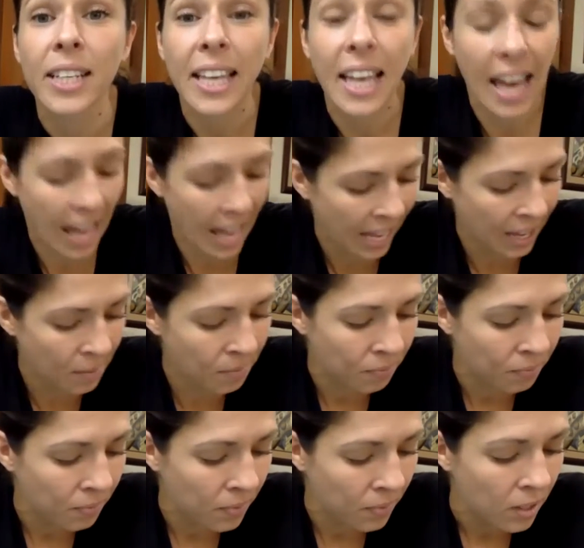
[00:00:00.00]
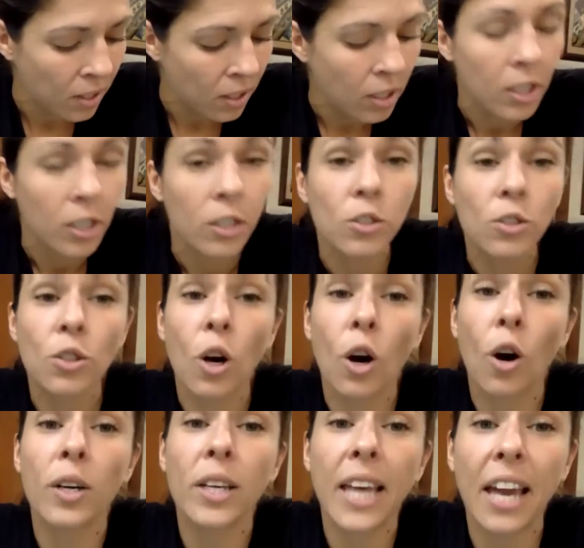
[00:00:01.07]
Okay?
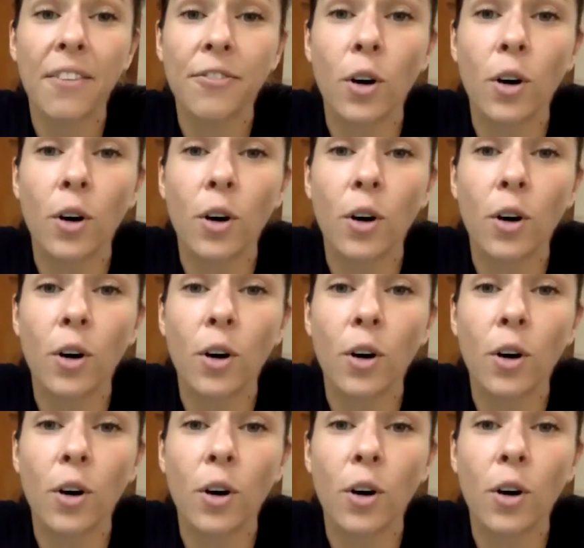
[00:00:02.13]
So, ¿qué